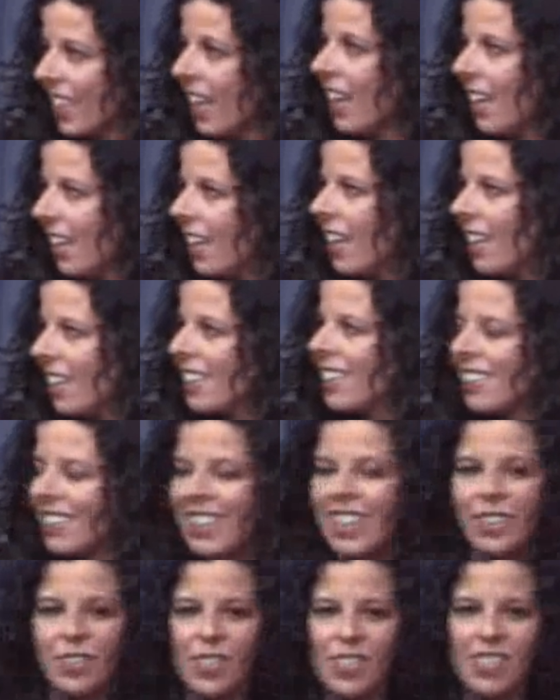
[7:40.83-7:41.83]
yeah,
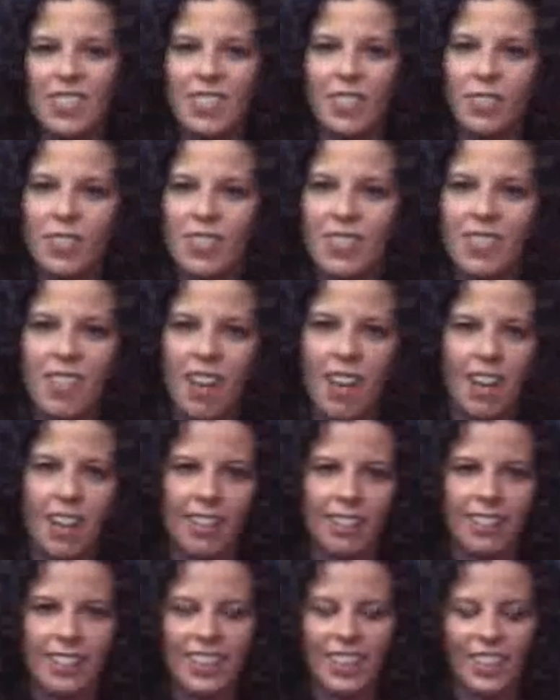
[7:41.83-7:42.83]
he was
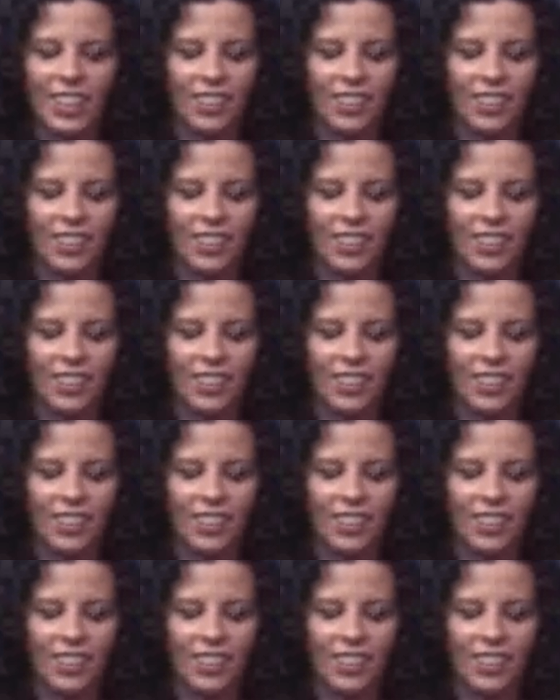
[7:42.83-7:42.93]
not, he